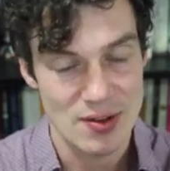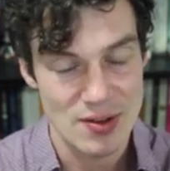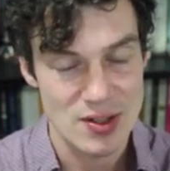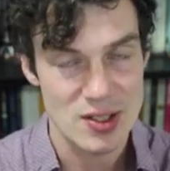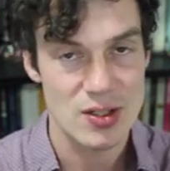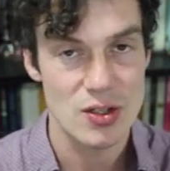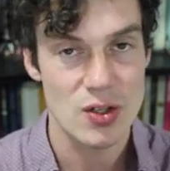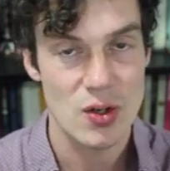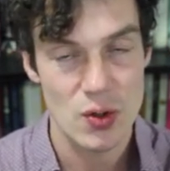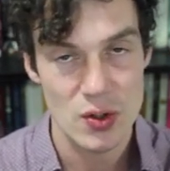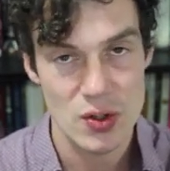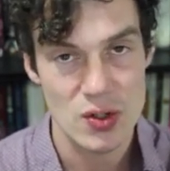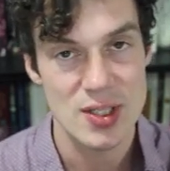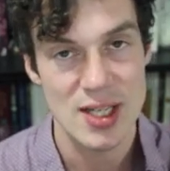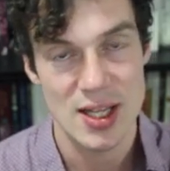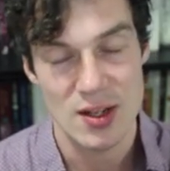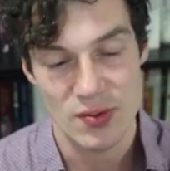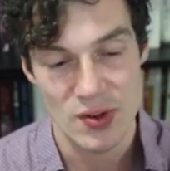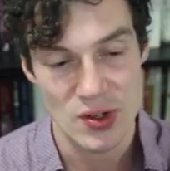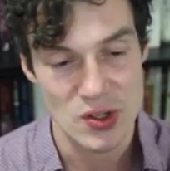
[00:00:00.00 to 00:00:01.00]
you could use
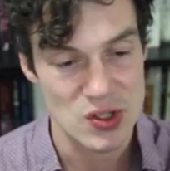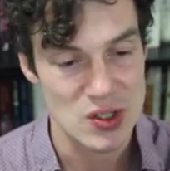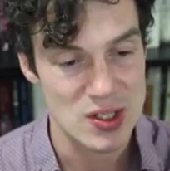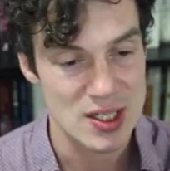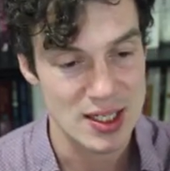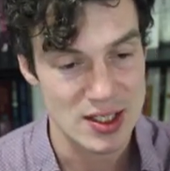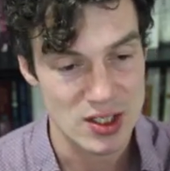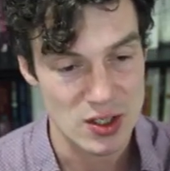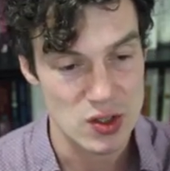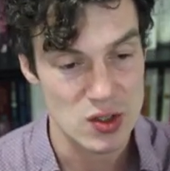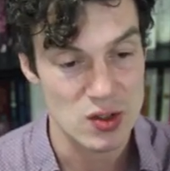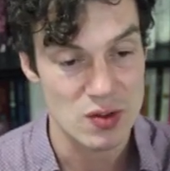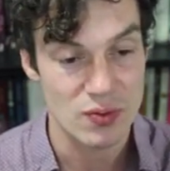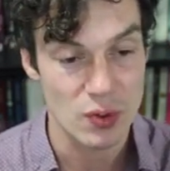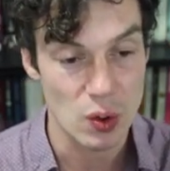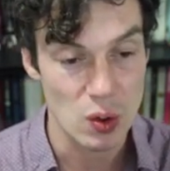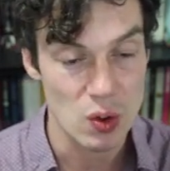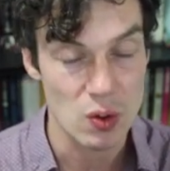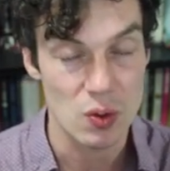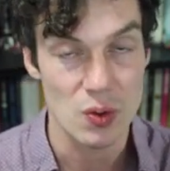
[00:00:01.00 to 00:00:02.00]
other functions here such as
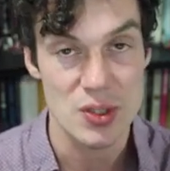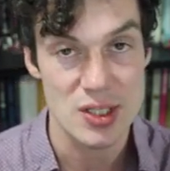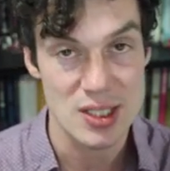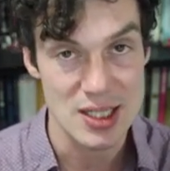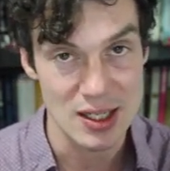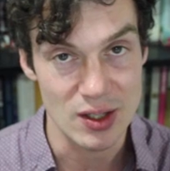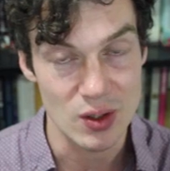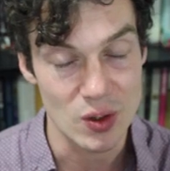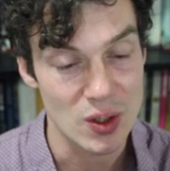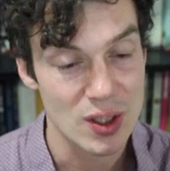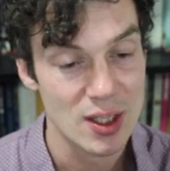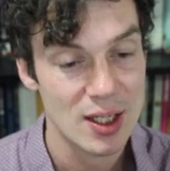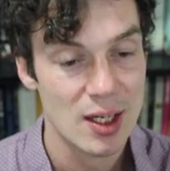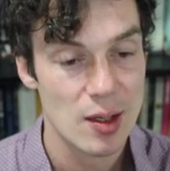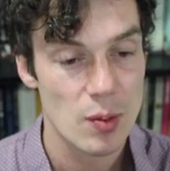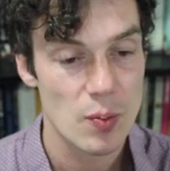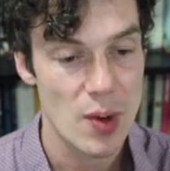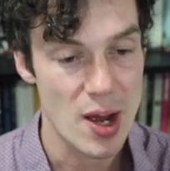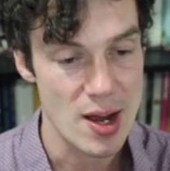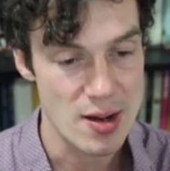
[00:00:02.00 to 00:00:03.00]
floor or seal,
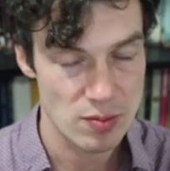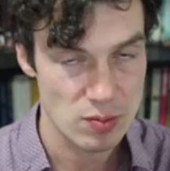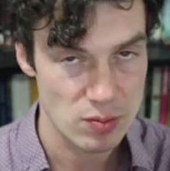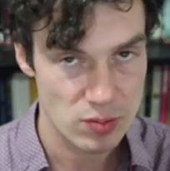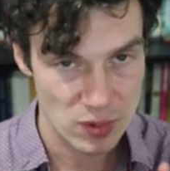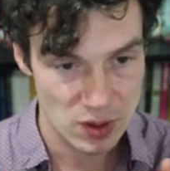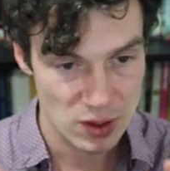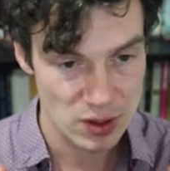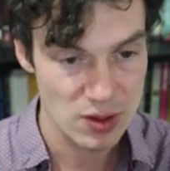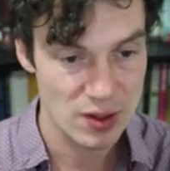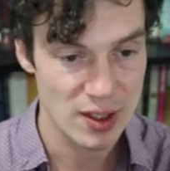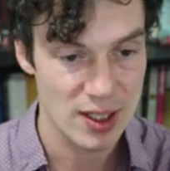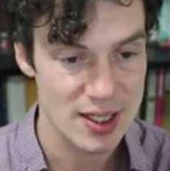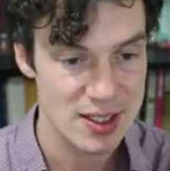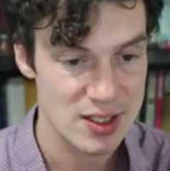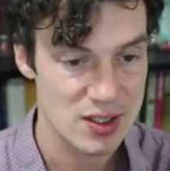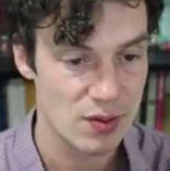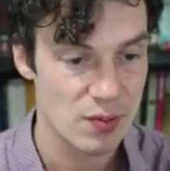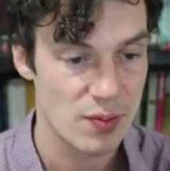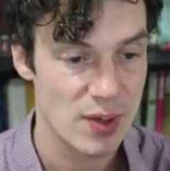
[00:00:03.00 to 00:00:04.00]
but you
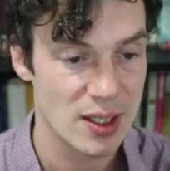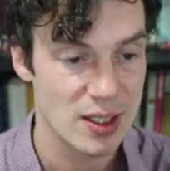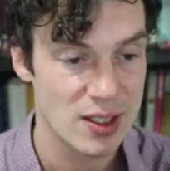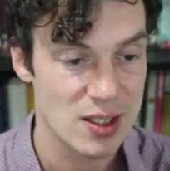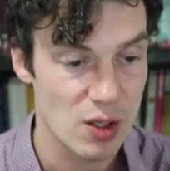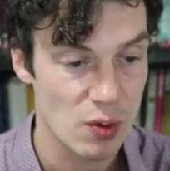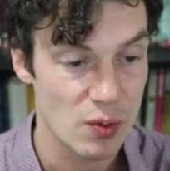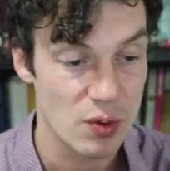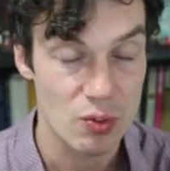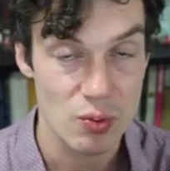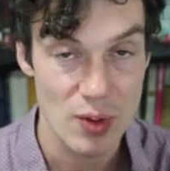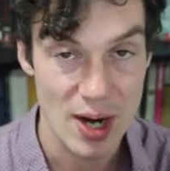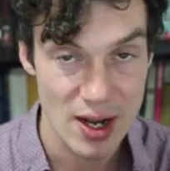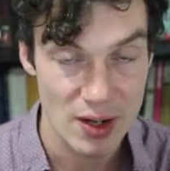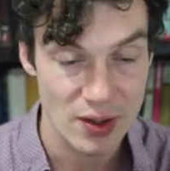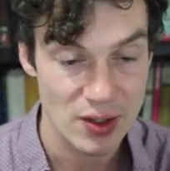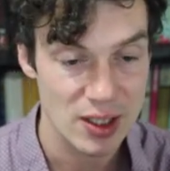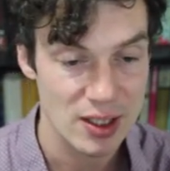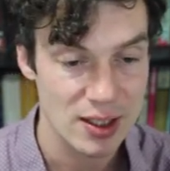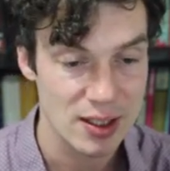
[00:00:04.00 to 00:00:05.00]
guys have mainly dealt with
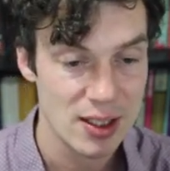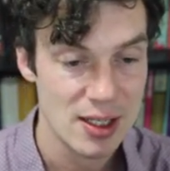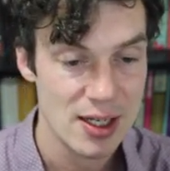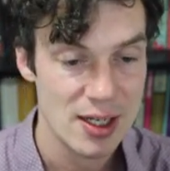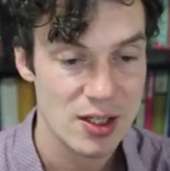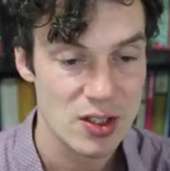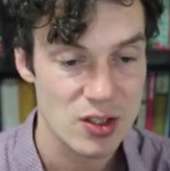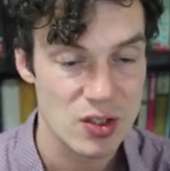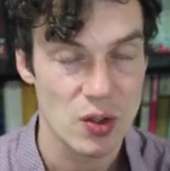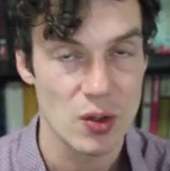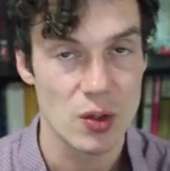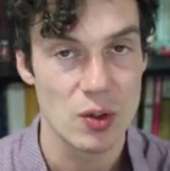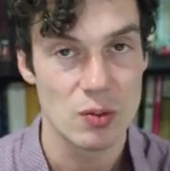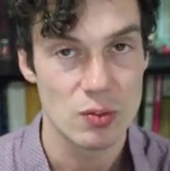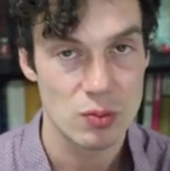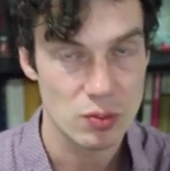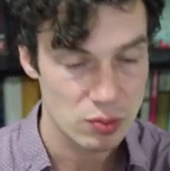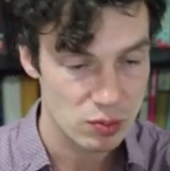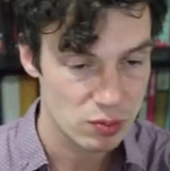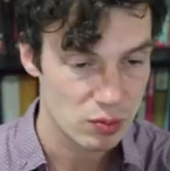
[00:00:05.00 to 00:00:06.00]
rounding, so
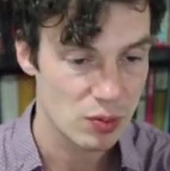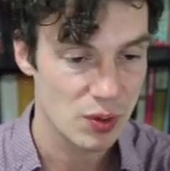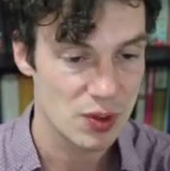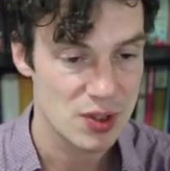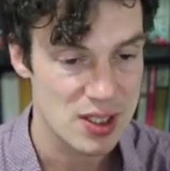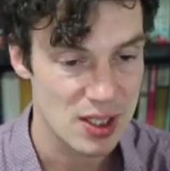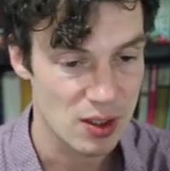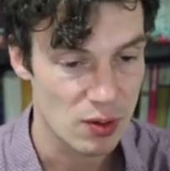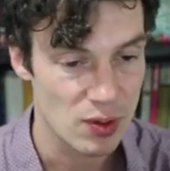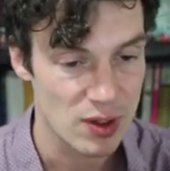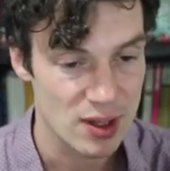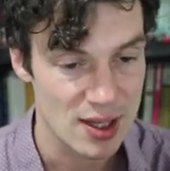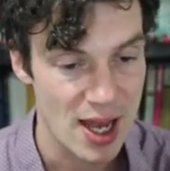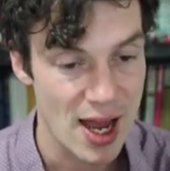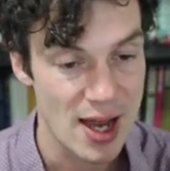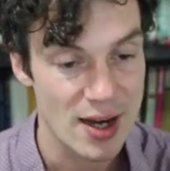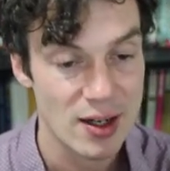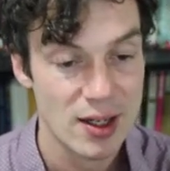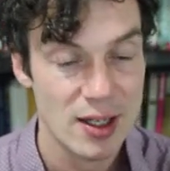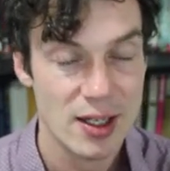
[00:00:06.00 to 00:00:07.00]
we'll stick with
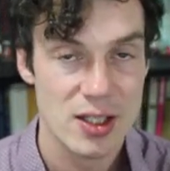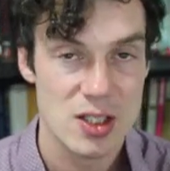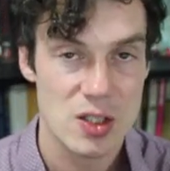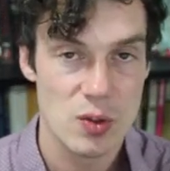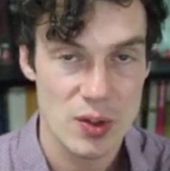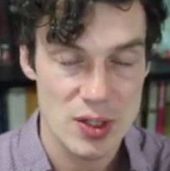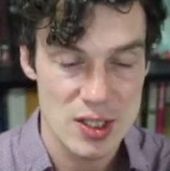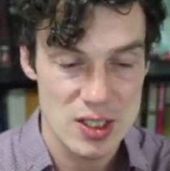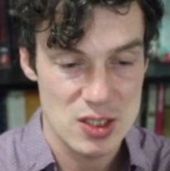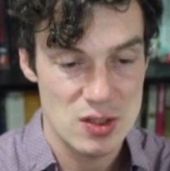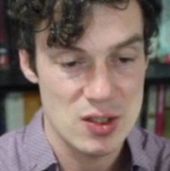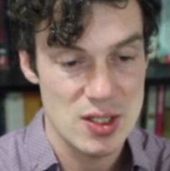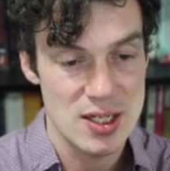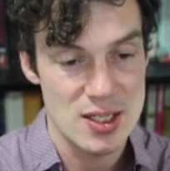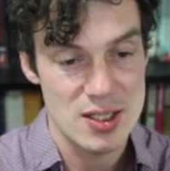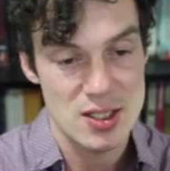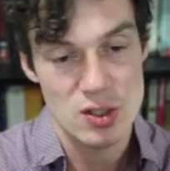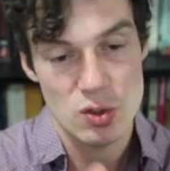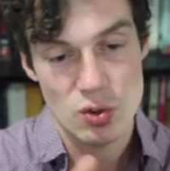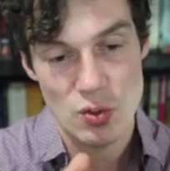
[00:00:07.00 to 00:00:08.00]
that. So what this
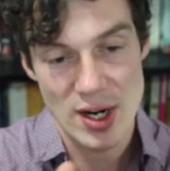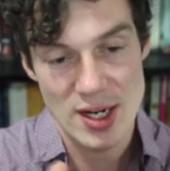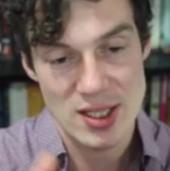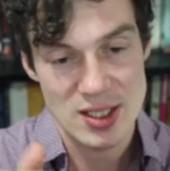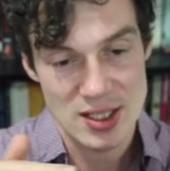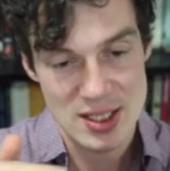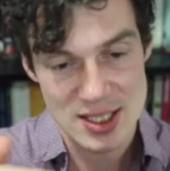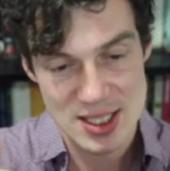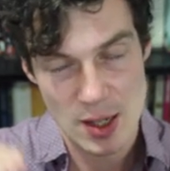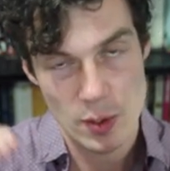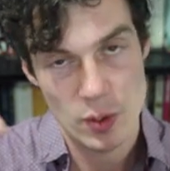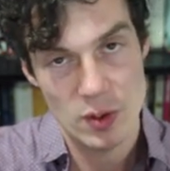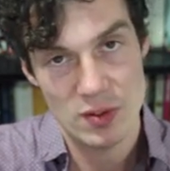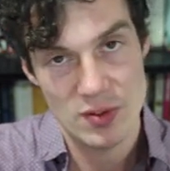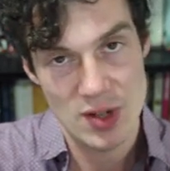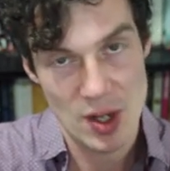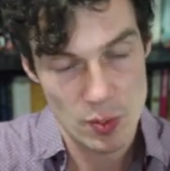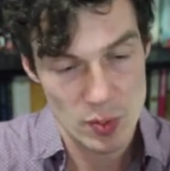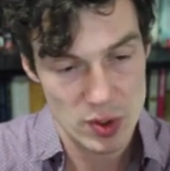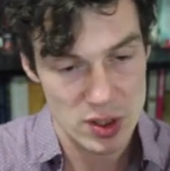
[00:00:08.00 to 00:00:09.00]
does is creates a step of
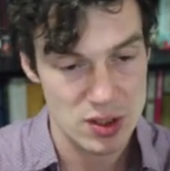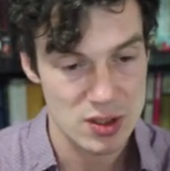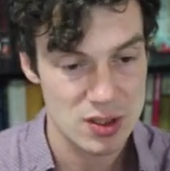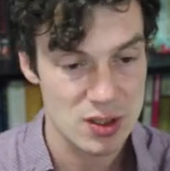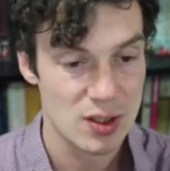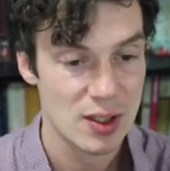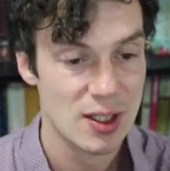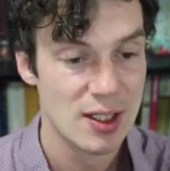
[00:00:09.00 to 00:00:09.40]
numbers,